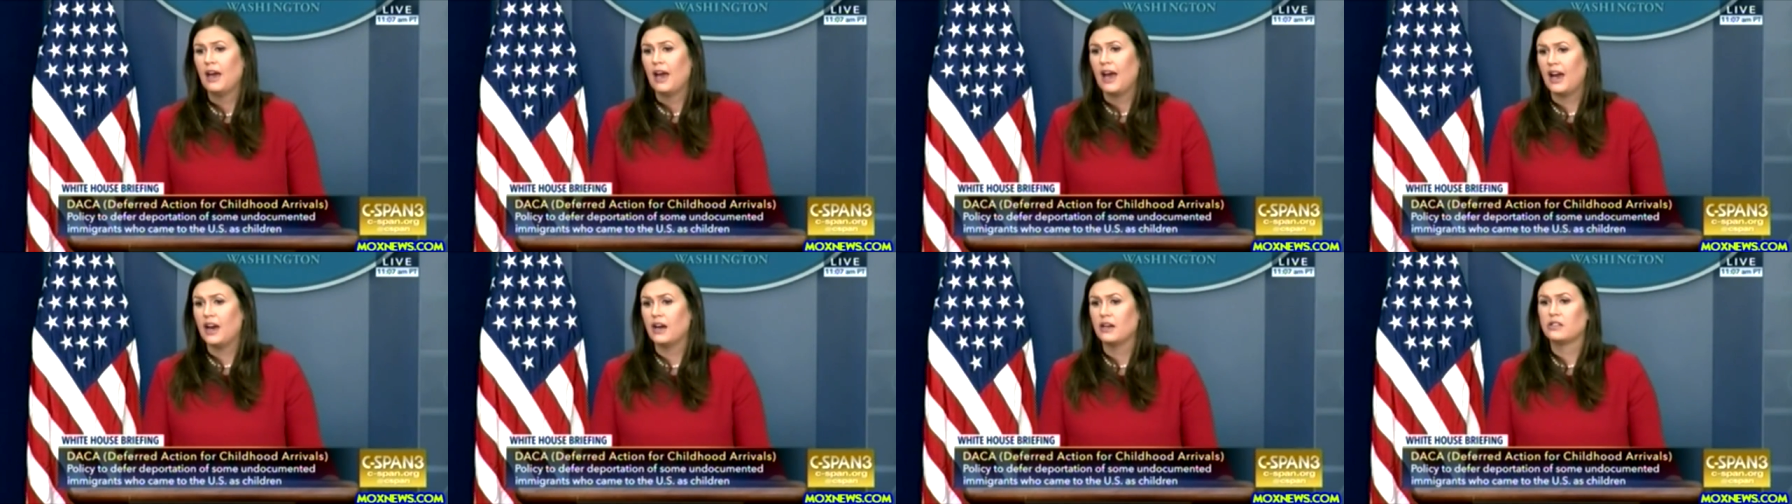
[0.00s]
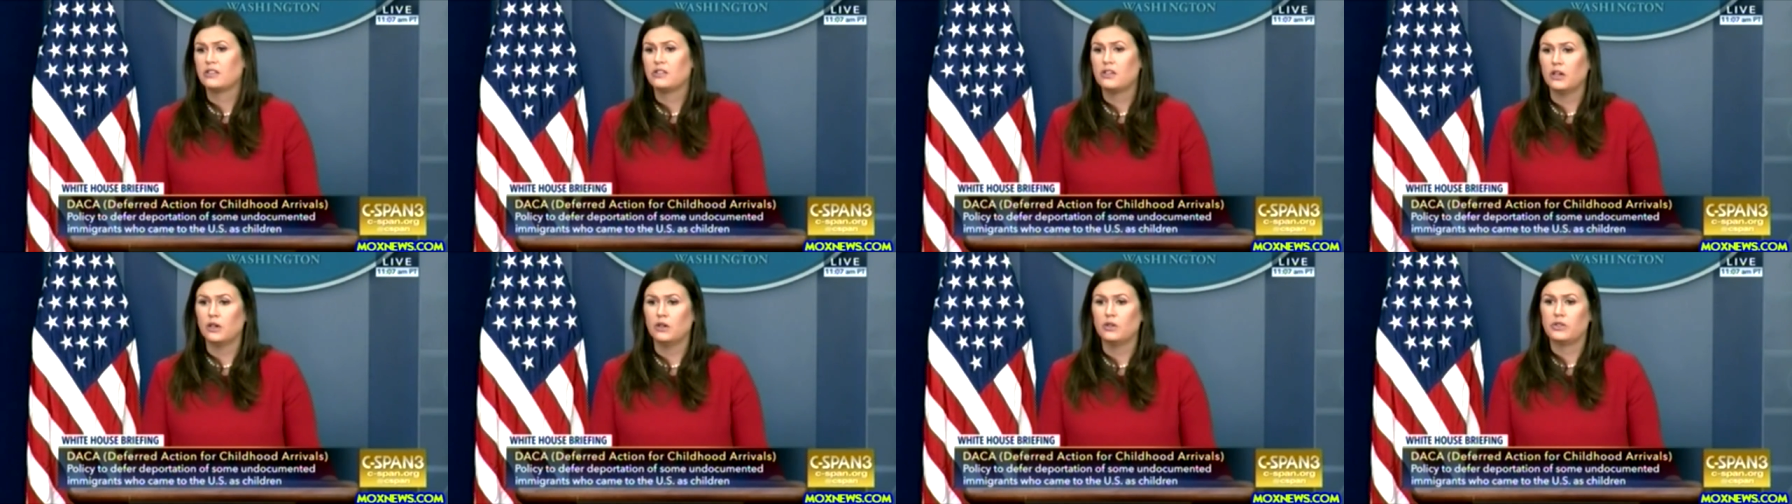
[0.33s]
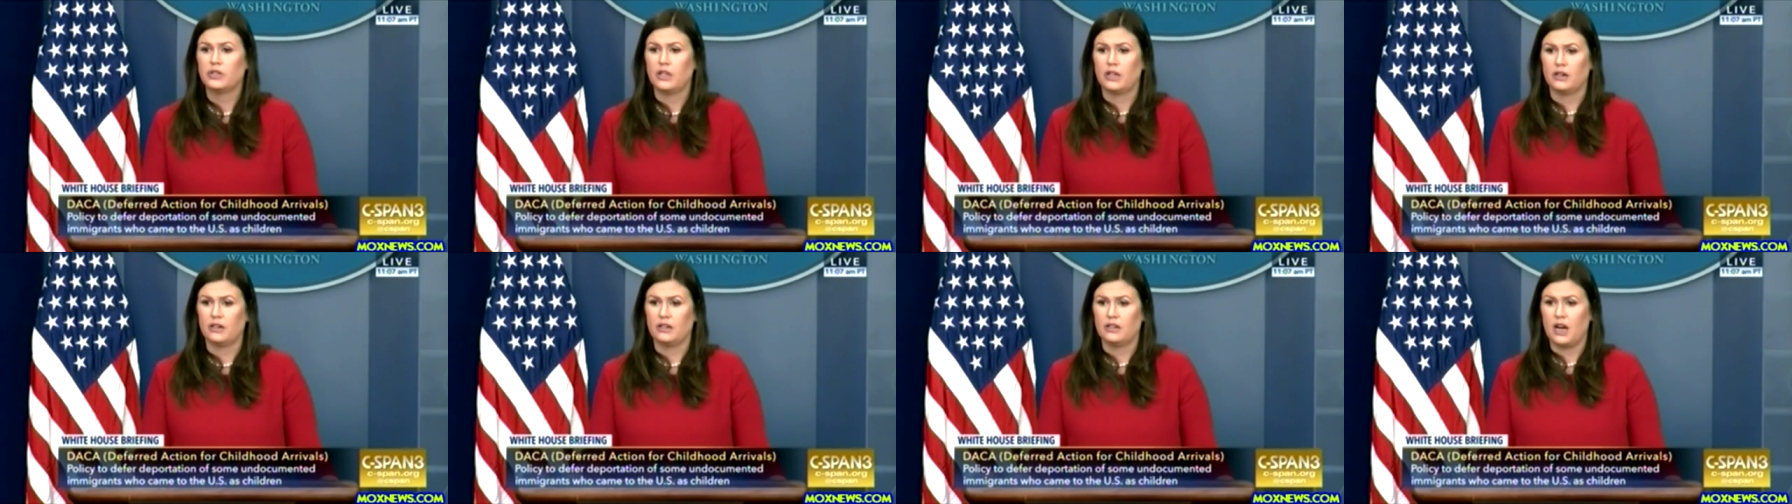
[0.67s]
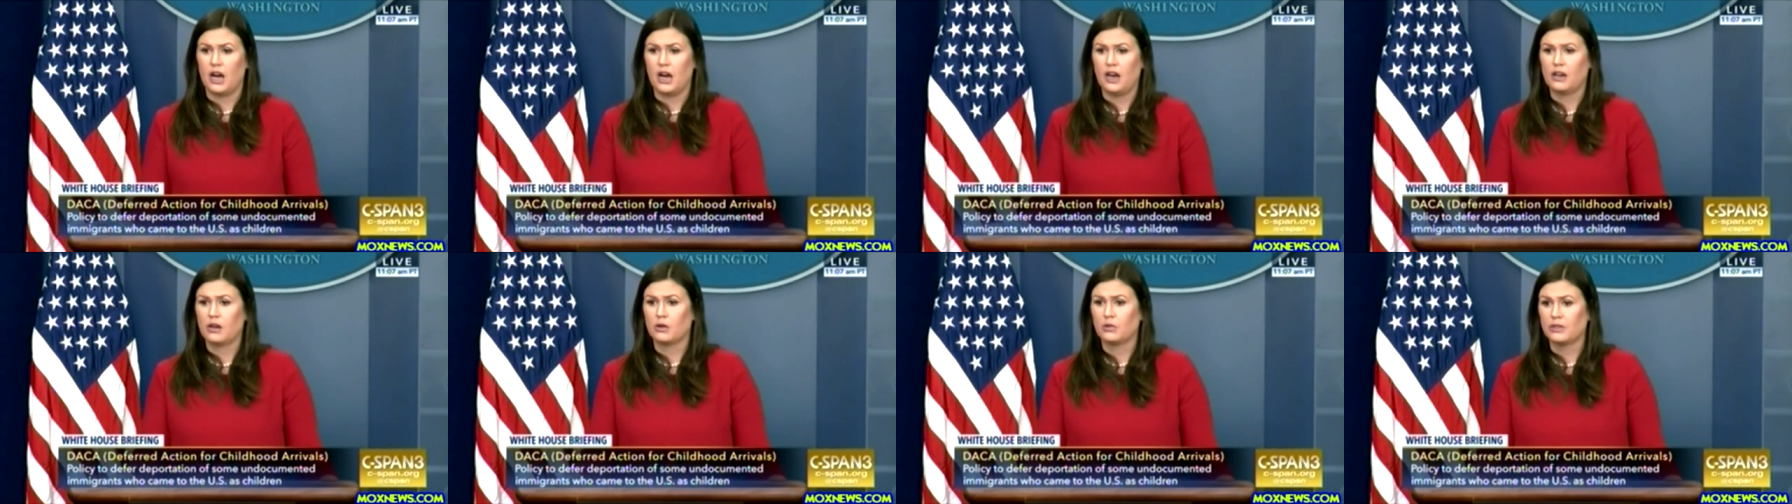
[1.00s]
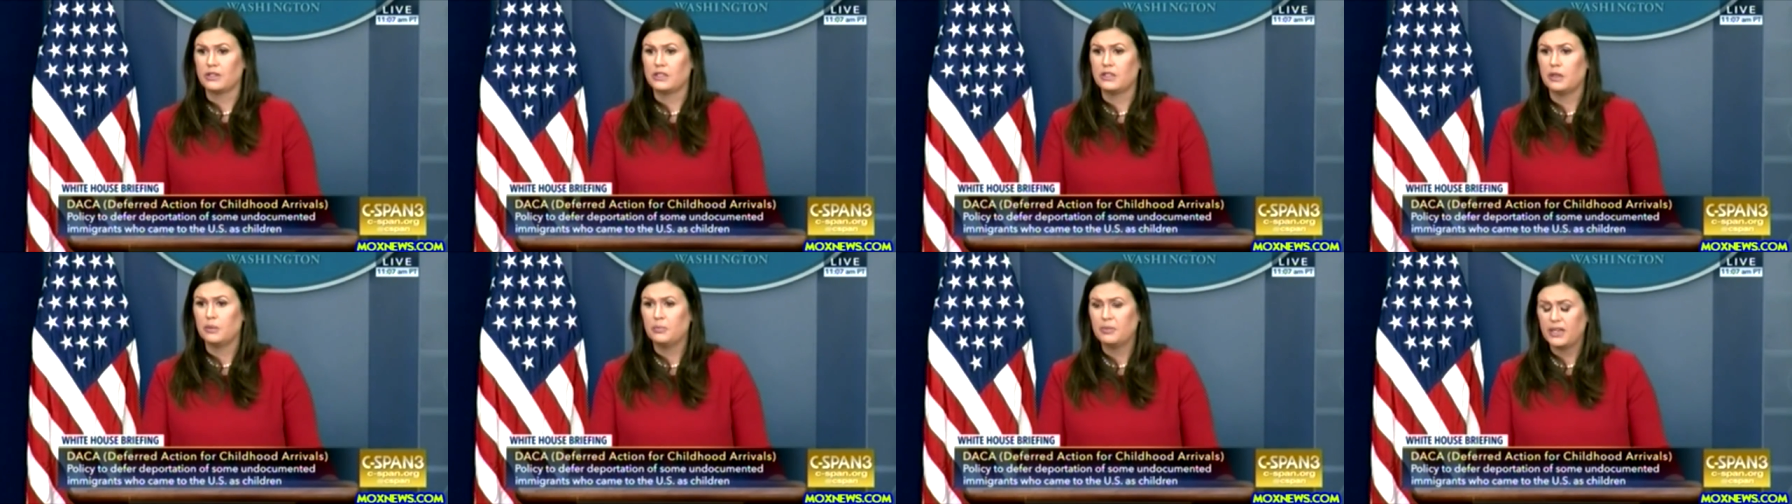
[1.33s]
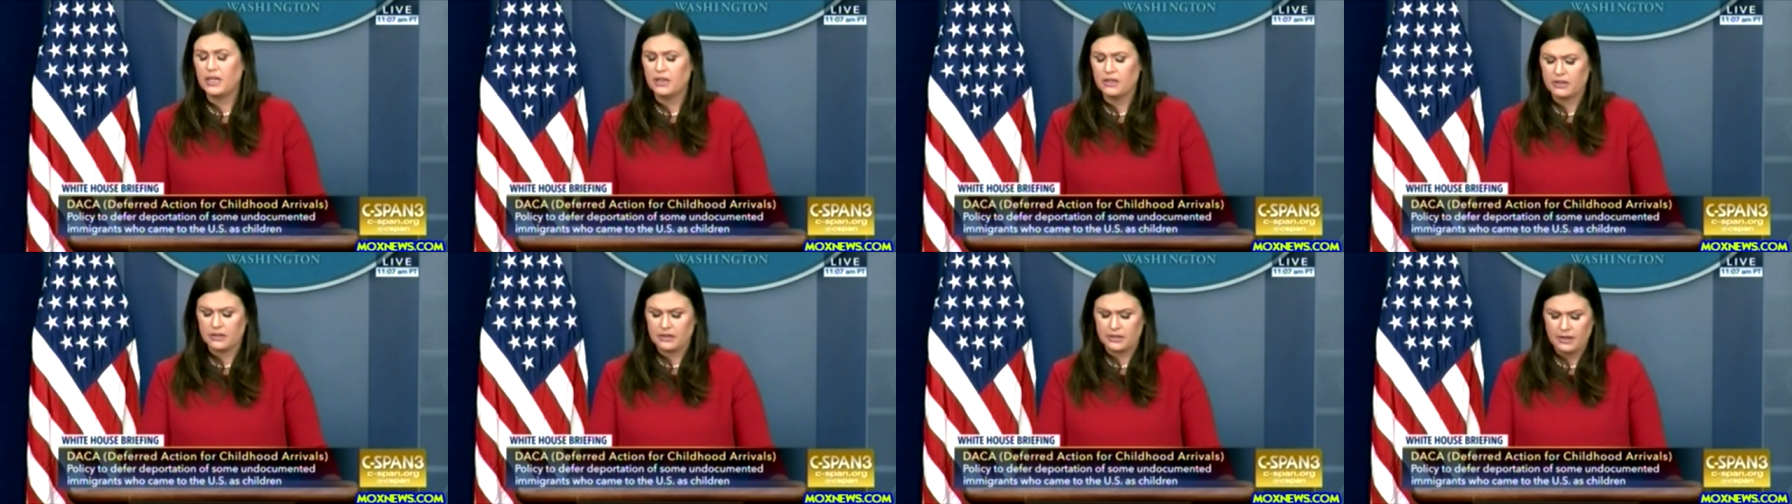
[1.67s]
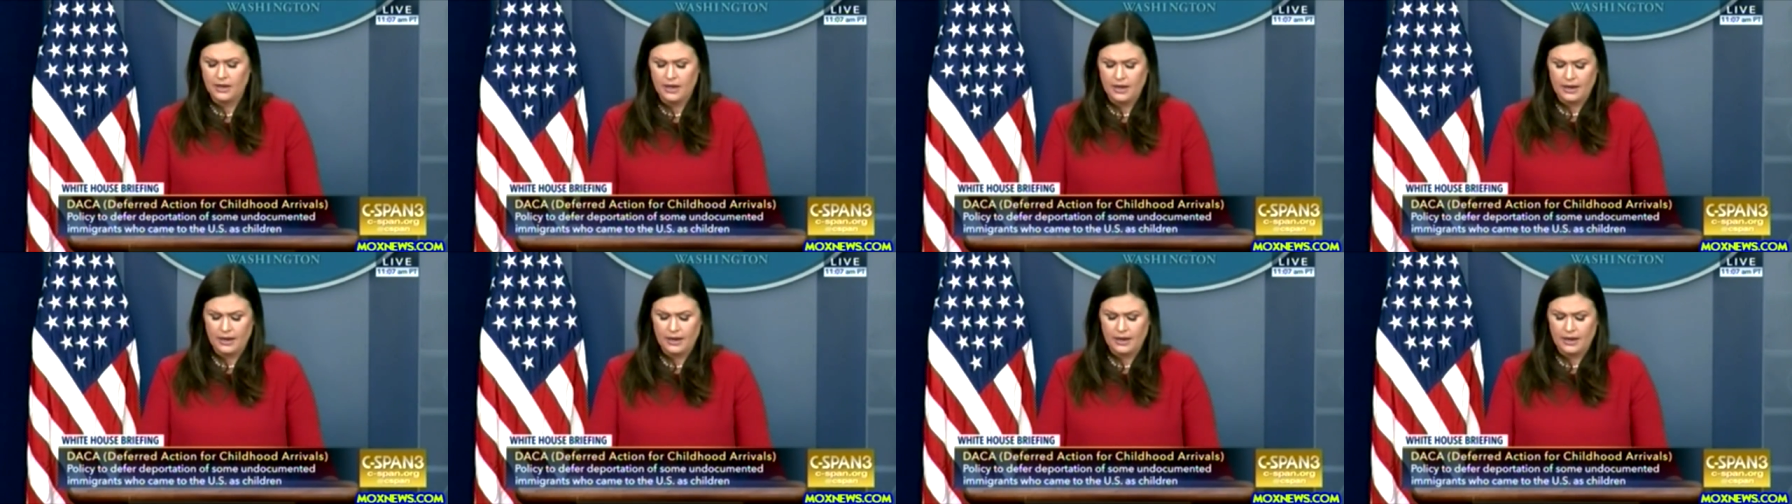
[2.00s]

as those that are DACA recipients,